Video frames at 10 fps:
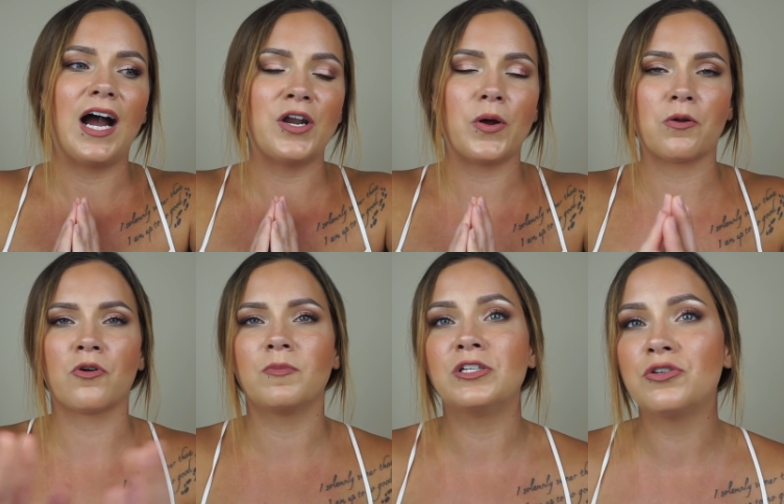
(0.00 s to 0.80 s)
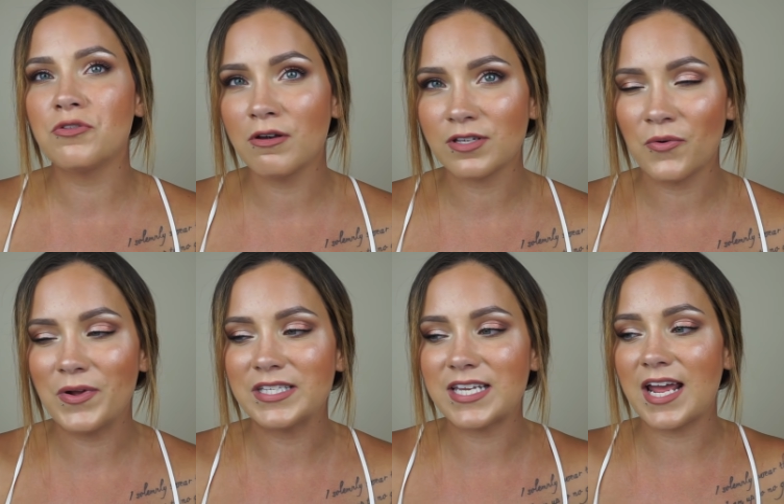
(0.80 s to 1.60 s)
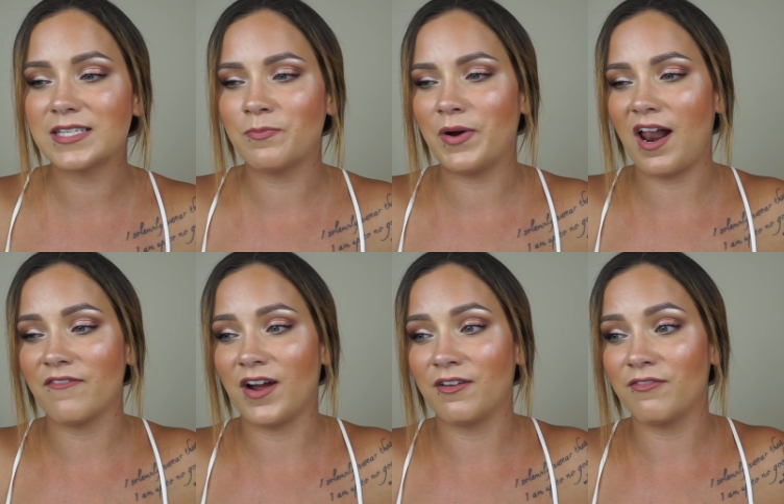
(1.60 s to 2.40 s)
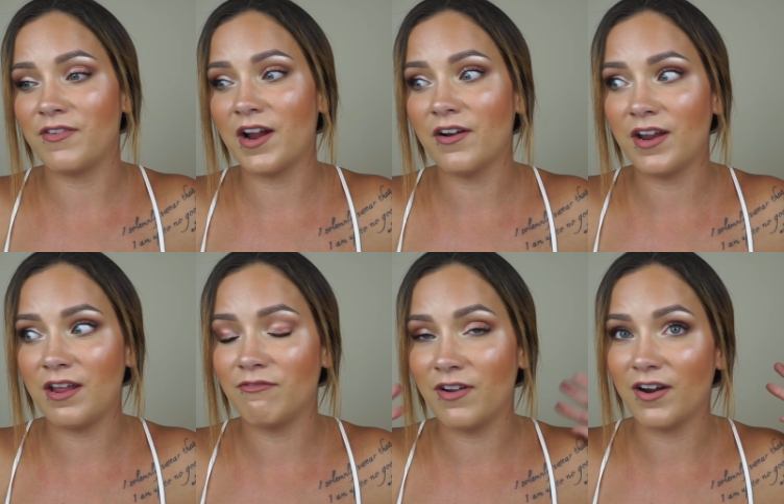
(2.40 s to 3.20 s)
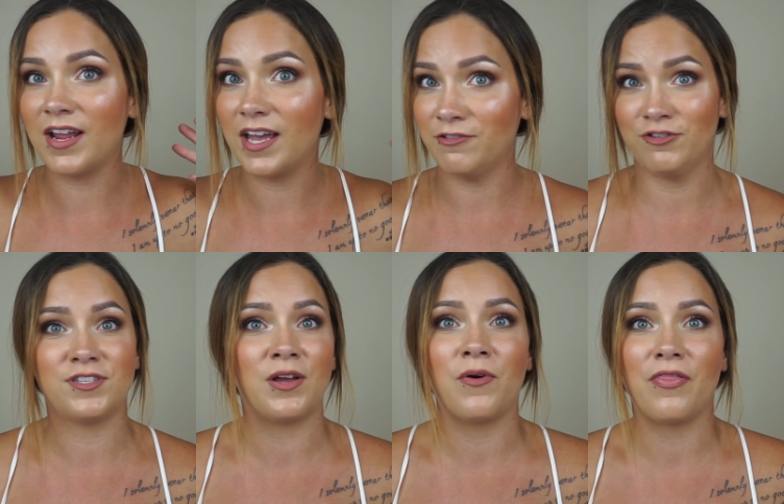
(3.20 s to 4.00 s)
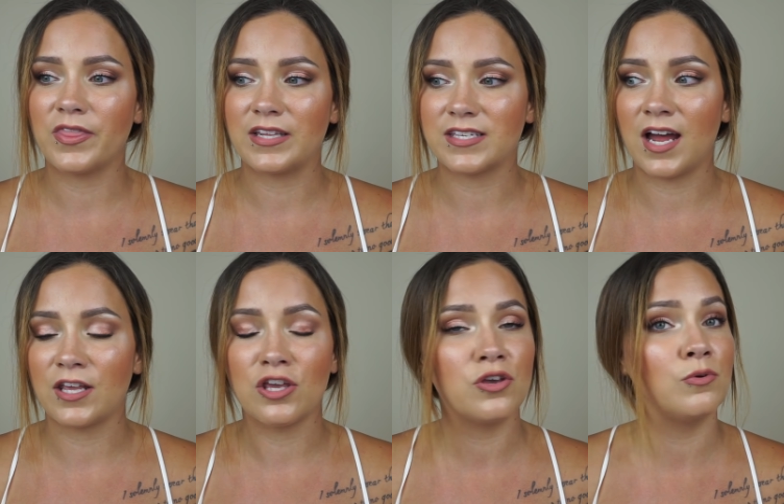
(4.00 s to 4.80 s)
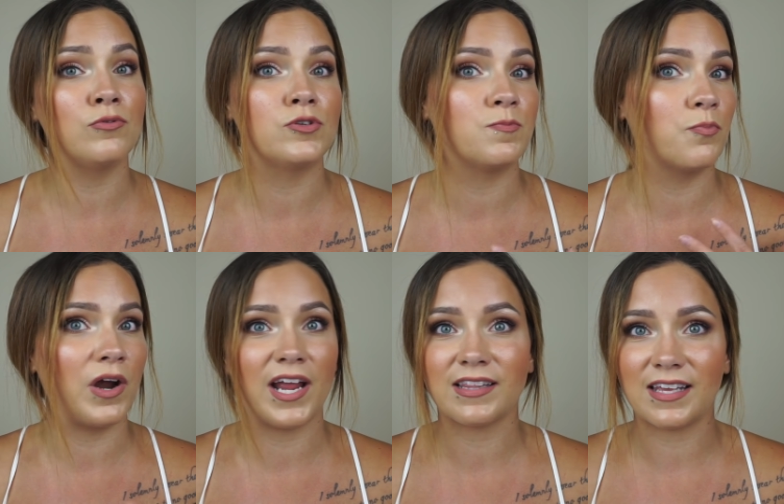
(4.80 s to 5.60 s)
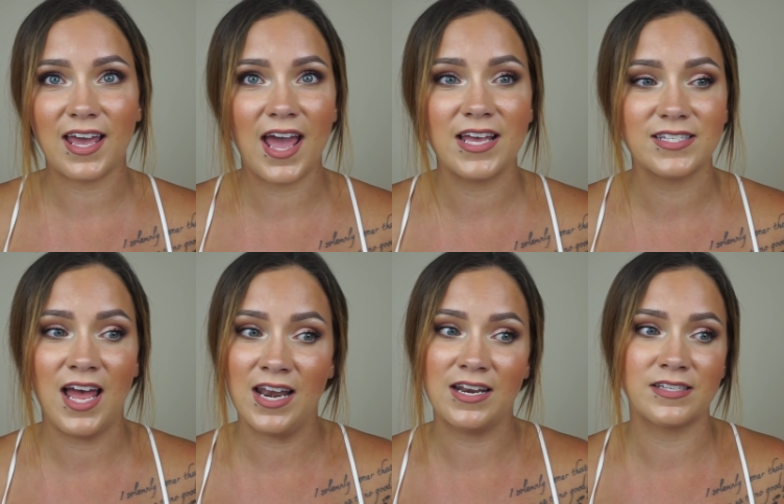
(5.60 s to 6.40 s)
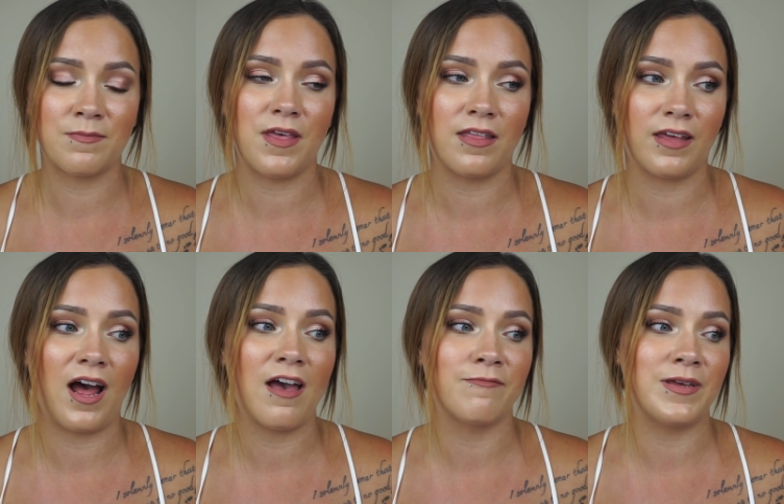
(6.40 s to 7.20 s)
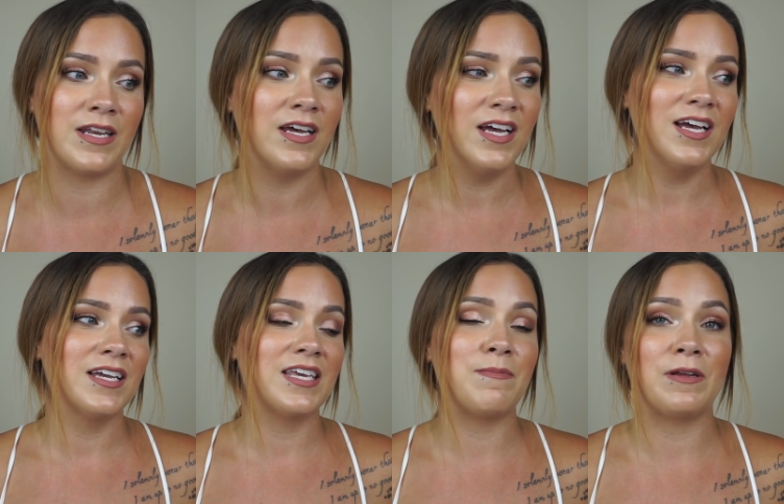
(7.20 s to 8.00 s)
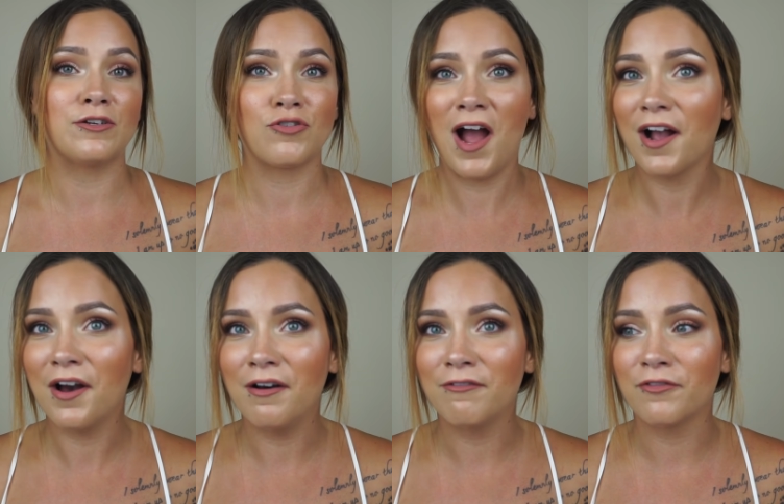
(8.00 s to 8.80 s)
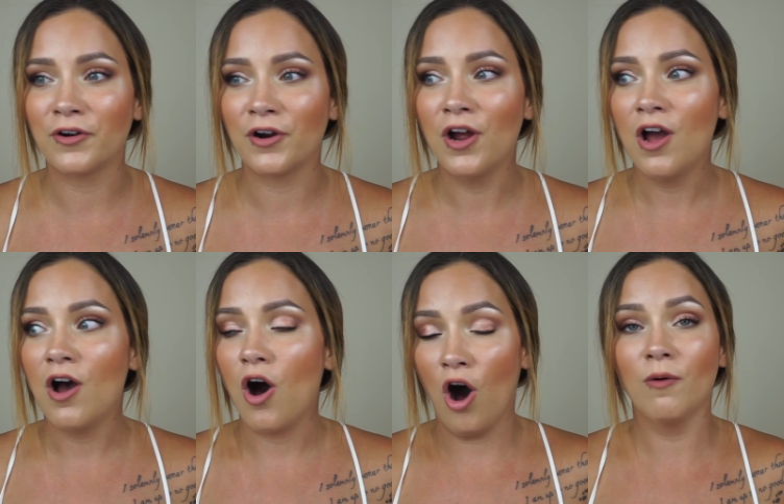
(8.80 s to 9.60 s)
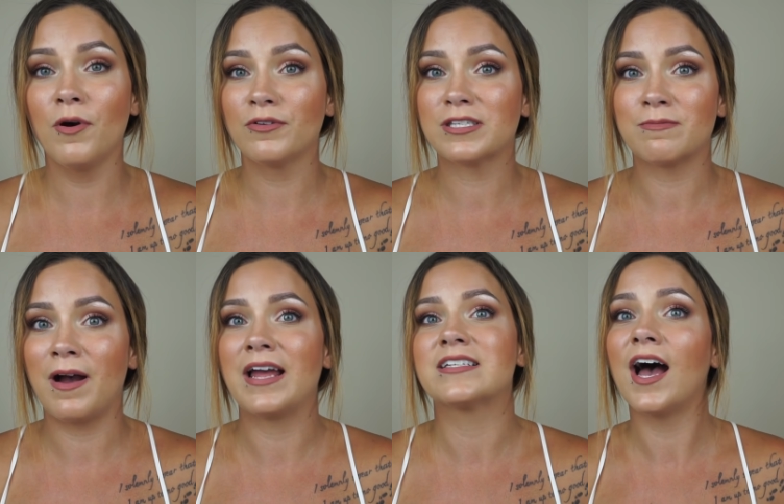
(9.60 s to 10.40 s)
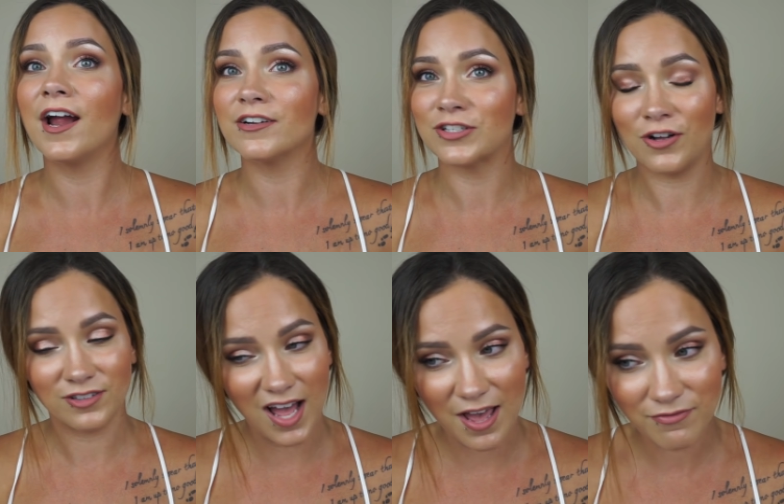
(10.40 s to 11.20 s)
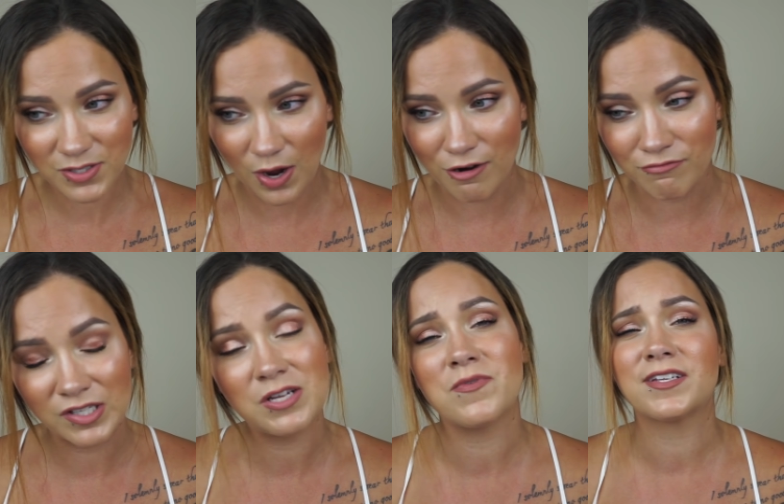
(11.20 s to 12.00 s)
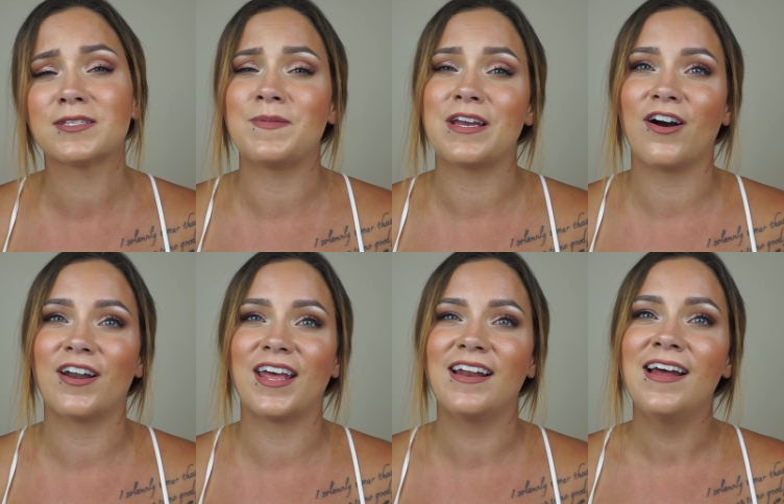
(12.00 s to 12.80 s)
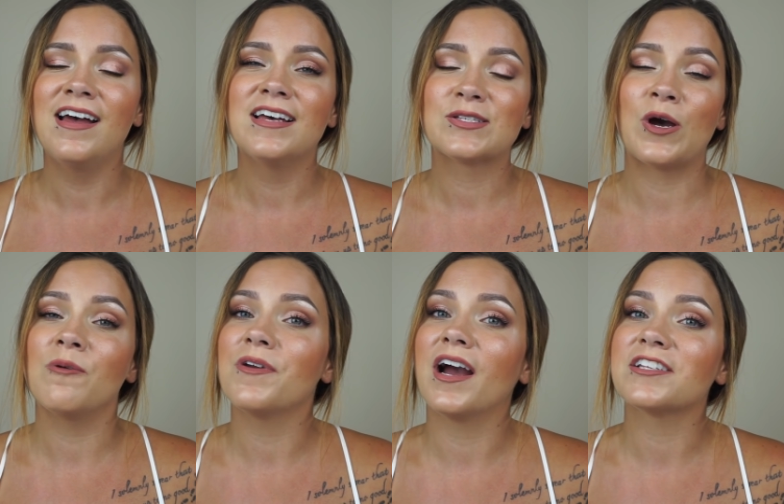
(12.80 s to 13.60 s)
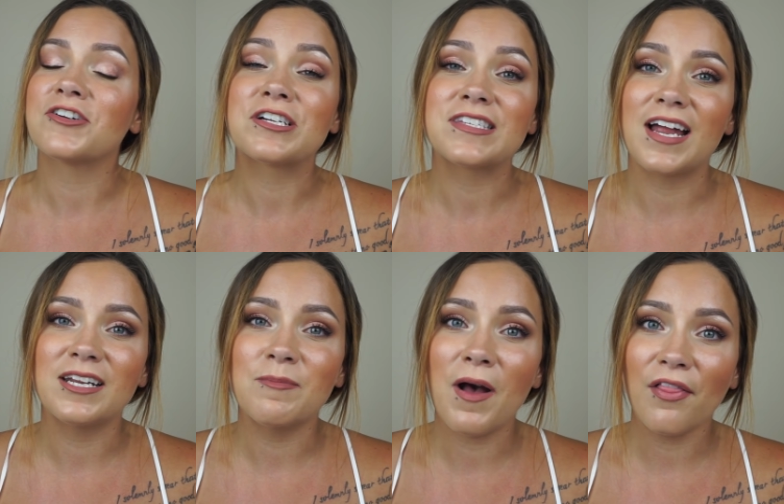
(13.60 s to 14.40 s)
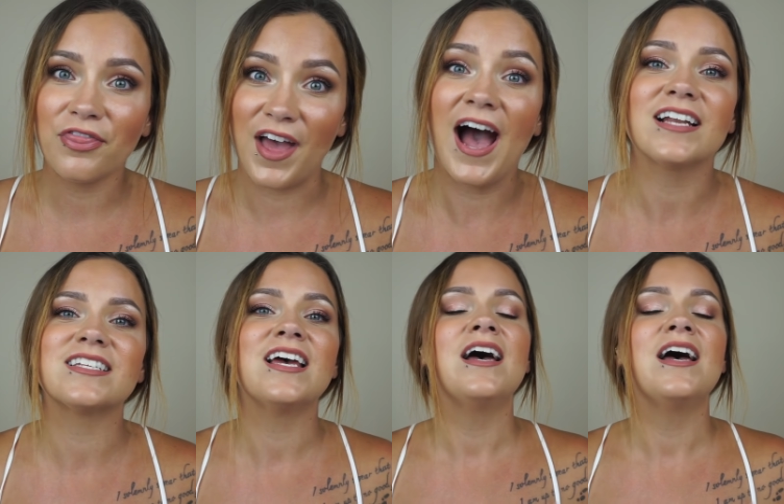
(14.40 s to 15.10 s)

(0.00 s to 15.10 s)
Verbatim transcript: I know I don't normally do those on Wednesdays, but I've got a very, very interesting one that's got a huge break in the case, and it is something that I've been keeping track of for almost my entire adult life, so I really want to speak on it. So I hope you guys are excited about that.